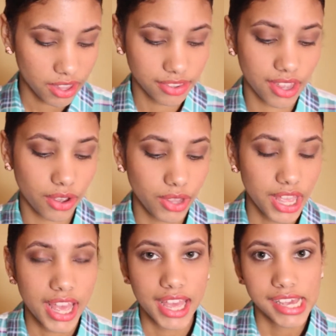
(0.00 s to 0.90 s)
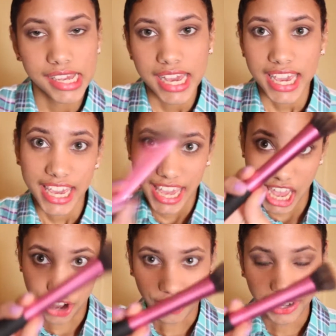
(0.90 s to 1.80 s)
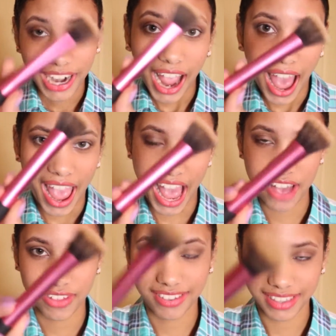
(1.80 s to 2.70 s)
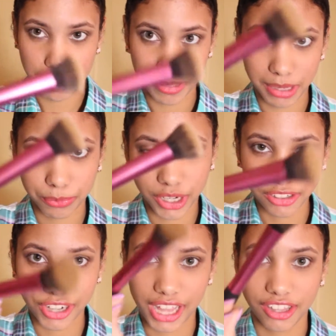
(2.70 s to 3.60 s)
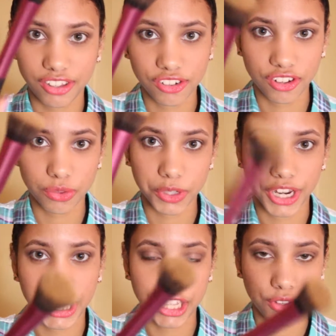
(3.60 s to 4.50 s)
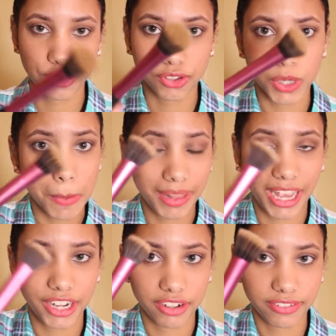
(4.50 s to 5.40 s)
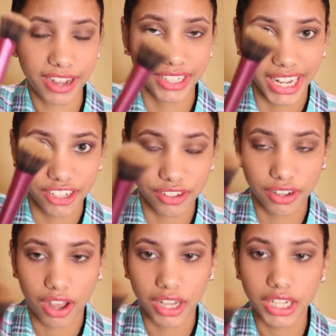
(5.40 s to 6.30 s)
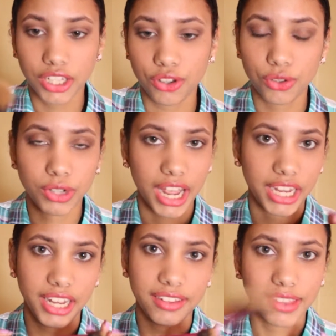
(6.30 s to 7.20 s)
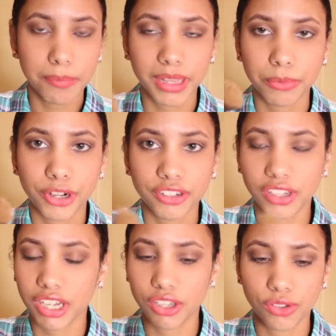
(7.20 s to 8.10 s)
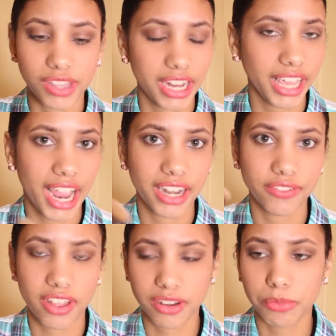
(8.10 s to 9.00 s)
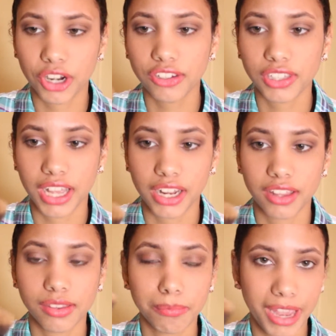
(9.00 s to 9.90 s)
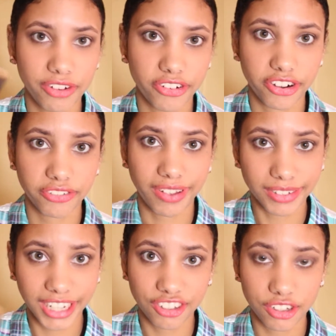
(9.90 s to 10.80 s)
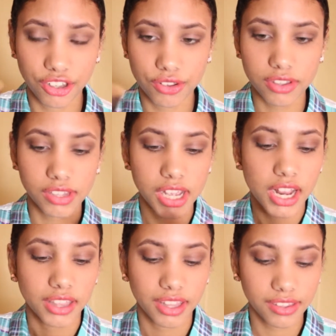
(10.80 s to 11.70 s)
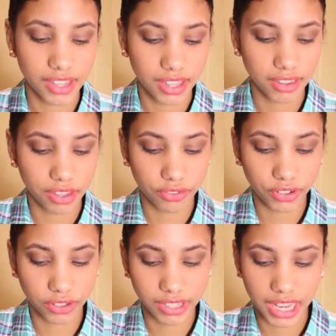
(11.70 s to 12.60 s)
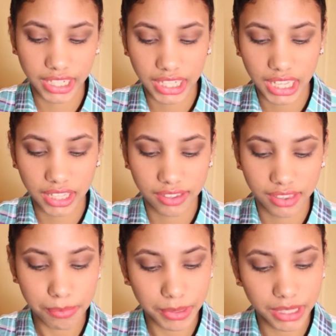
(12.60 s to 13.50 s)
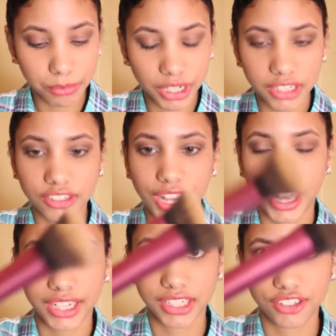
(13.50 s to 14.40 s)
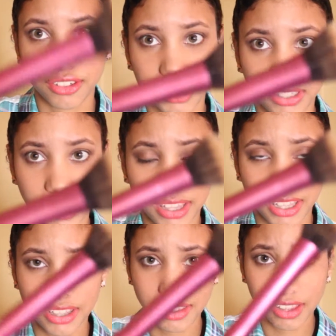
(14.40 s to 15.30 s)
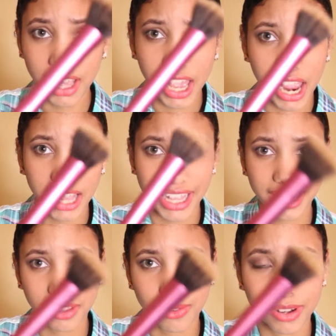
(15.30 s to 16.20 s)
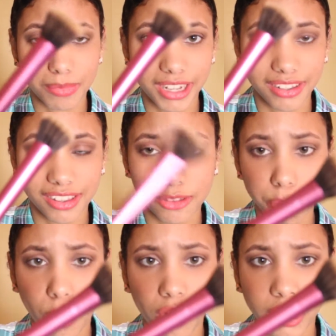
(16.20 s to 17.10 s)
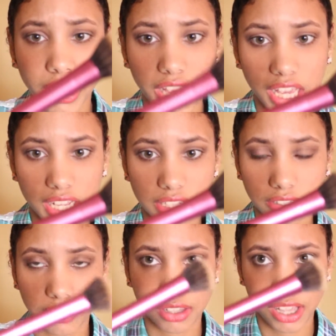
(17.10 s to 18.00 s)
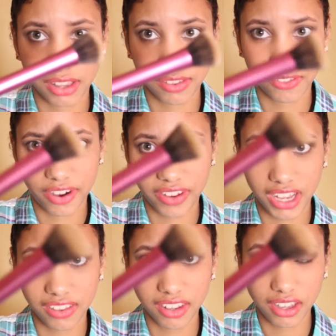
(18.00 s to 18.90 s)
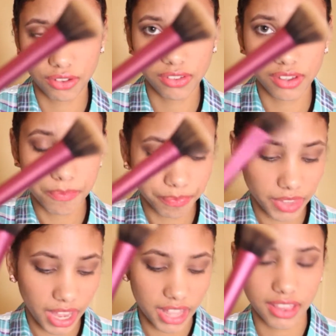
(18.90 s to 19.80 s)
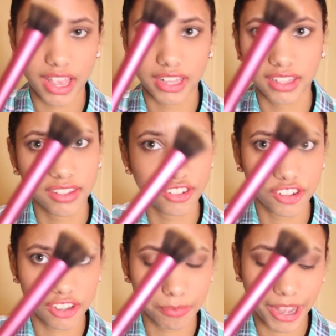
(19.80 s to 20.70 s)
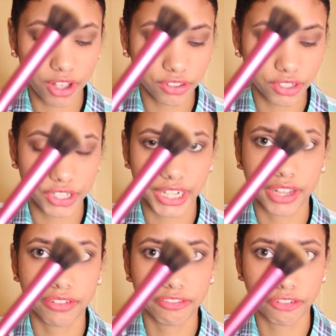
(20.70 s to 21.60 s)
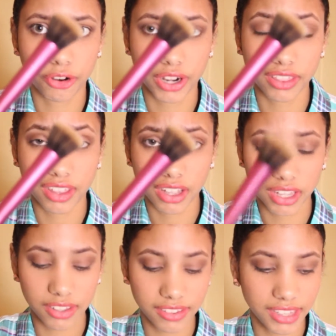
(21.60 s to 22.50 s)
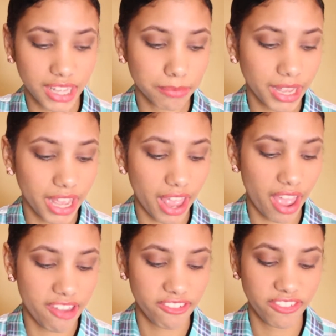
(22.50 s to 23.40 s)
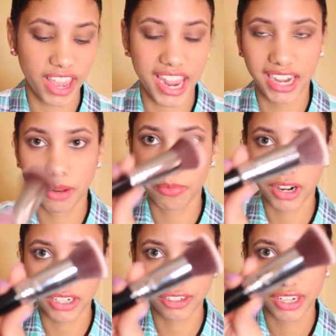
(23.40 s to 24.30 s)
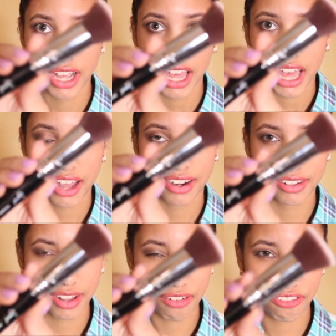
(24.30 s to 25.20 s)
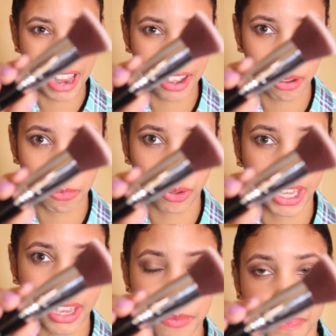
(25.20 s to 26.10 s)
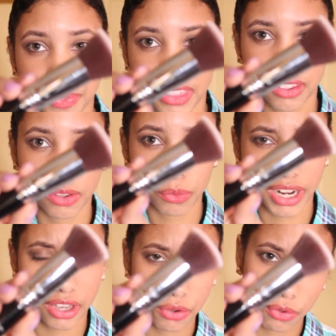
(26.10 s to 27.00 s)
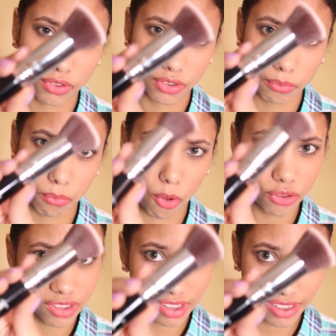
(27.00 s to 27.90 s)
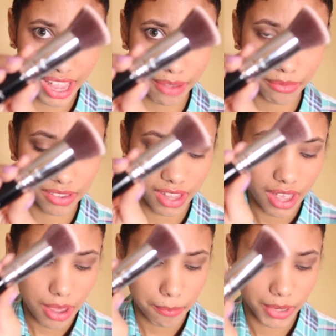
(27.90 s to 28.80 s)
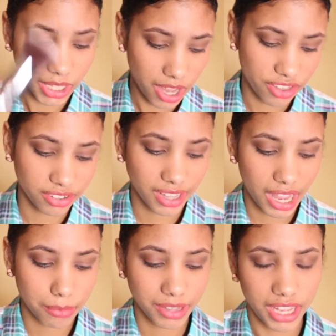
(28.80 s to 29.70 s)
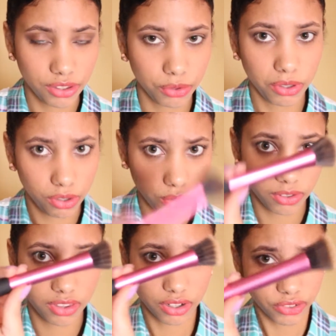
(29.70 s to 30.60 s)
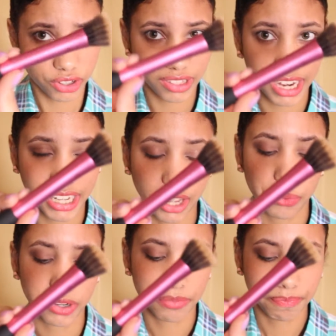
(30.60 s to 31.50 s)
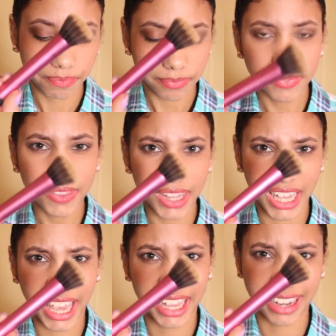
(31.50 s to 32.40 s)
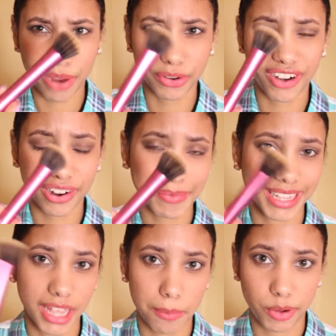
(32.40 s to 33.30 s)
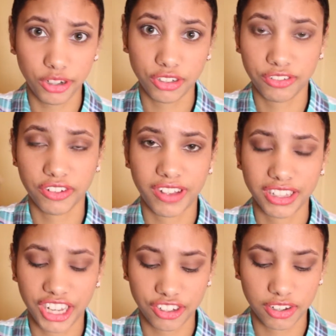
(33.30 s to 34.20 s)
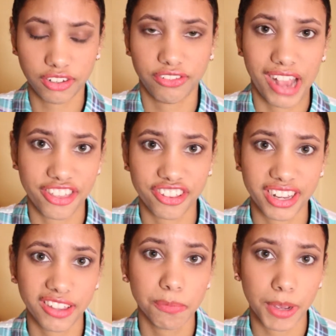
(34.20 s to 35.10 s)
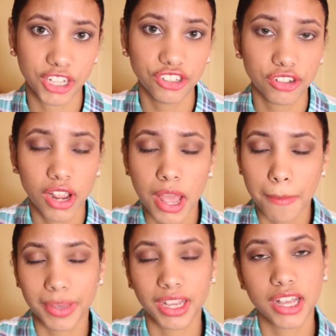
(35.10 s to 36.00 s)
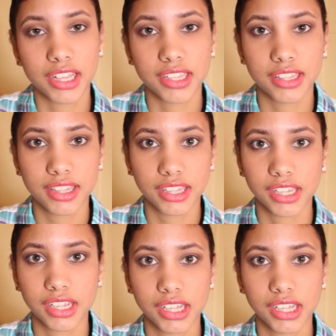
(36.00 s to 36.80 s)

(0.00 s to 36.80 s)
So here I have a stippling brush, and this is just what you're going to use to apply your foundation on. You do not need a stippling brush. You can use any kind of other brush that is made for foundation use. This is the Real Technique stippling brush, and it just looks like this. I like this one because it's small and it's very easy to use. And then this is just my alternative for the Sigma F80 brush, and it's a flat kabuki. This is what I use most of the times, but other times I do use the Real Technique one. And I would recommend a brush for foundation rather than a sponge, because,